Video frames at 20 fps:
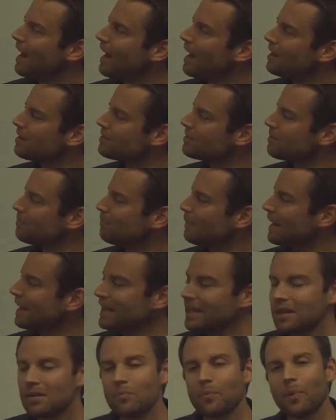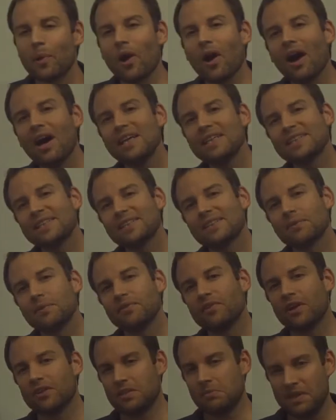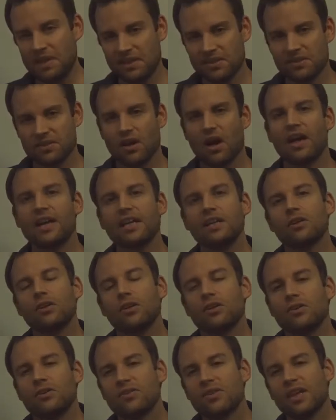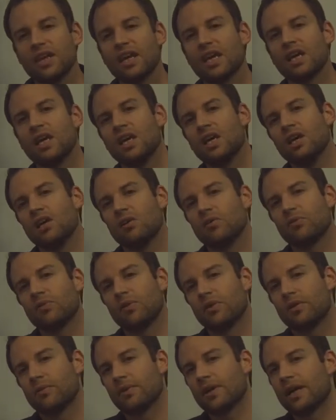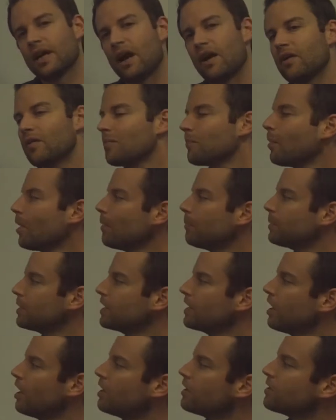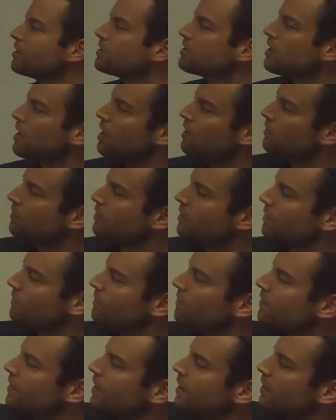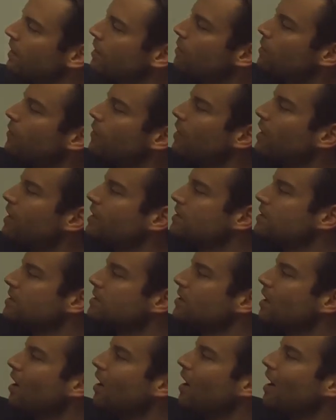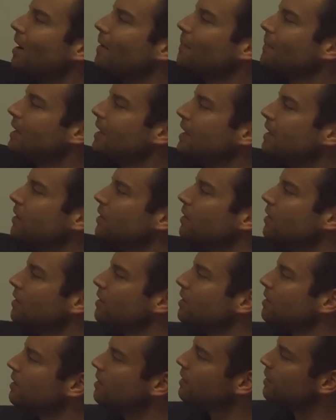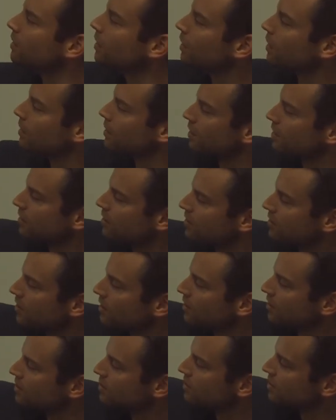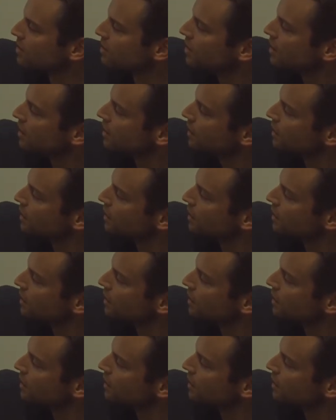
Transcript: house median price, we've got some exciting news there for current property owners. For the very first time since